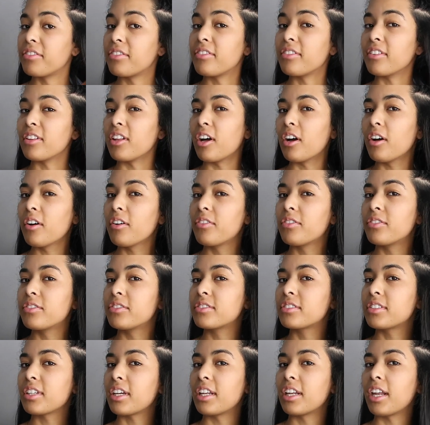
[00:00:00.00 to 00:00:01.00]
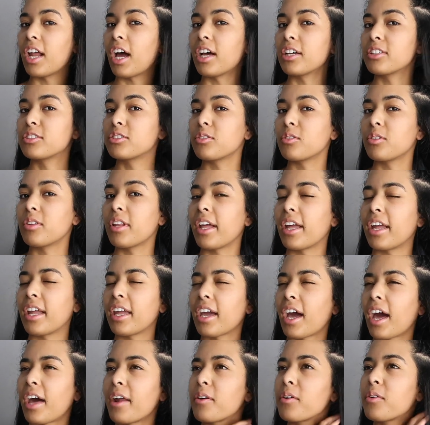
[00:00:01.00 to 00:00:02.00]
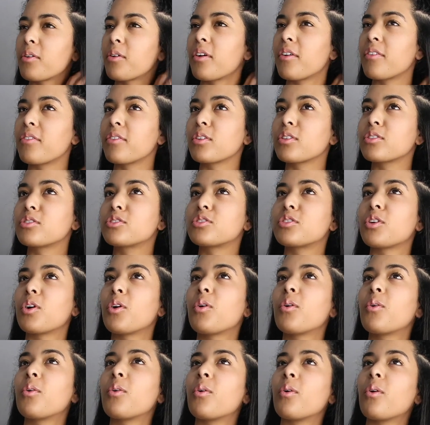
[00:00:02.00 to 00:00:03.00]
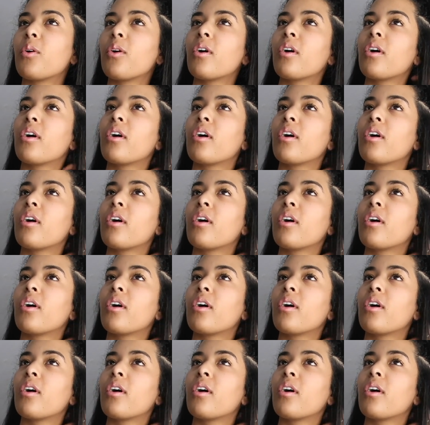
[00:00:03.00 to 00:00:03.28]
fluff. And not so, like, I don't know, I feel so,